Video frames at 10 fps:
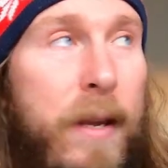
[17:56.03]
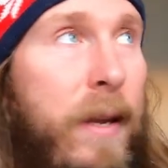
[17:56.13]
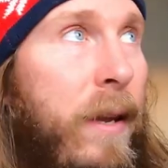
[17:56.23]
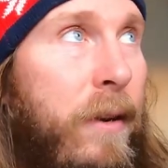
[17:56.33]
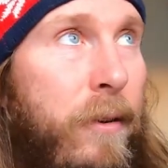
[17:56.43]

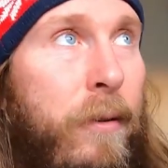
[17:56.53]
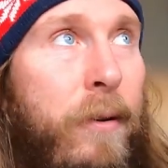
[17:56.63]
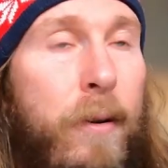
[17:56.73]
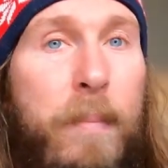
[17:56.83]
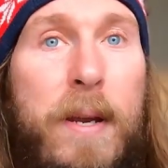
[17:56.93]
the
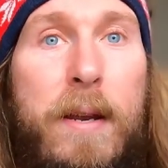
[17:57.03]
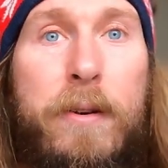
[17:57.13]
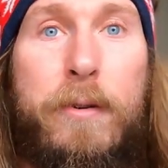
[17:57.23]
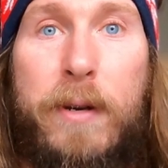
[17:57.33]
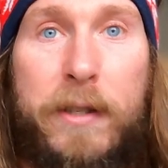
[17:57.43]

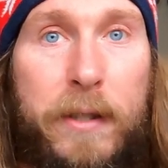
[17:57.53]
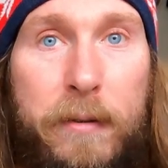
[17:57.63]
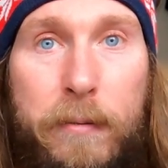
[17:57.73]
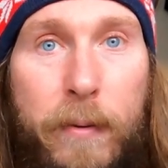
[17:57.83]
Indo-European tradition,